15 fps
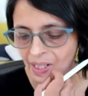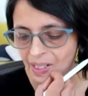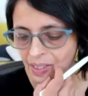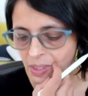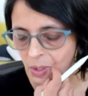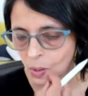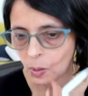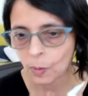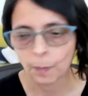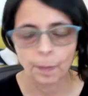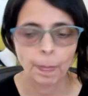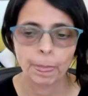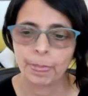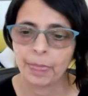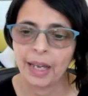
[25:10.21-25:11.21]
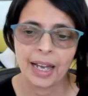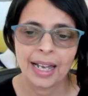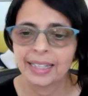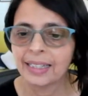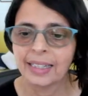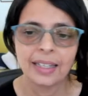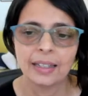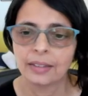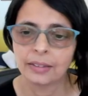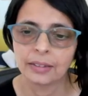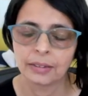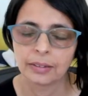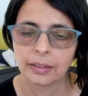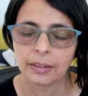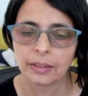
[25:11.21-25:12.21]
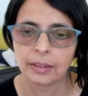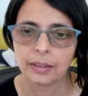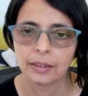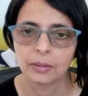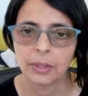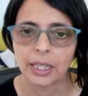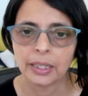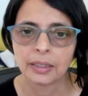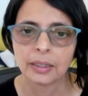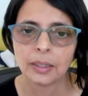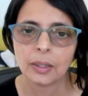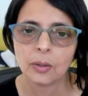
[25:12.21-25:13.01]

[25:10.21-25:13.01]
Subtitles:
So I can't, right?